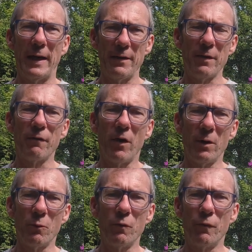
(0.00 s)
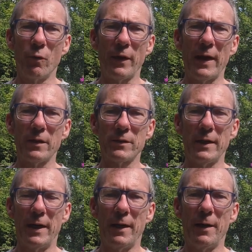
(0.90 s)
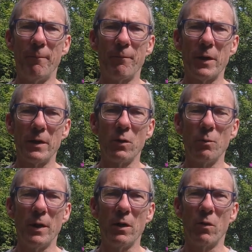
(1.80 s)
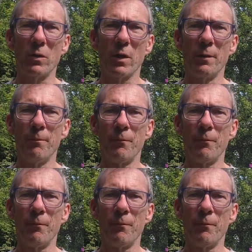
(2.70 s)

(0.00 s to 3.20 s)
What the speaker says: and they're viable for that little bit longer.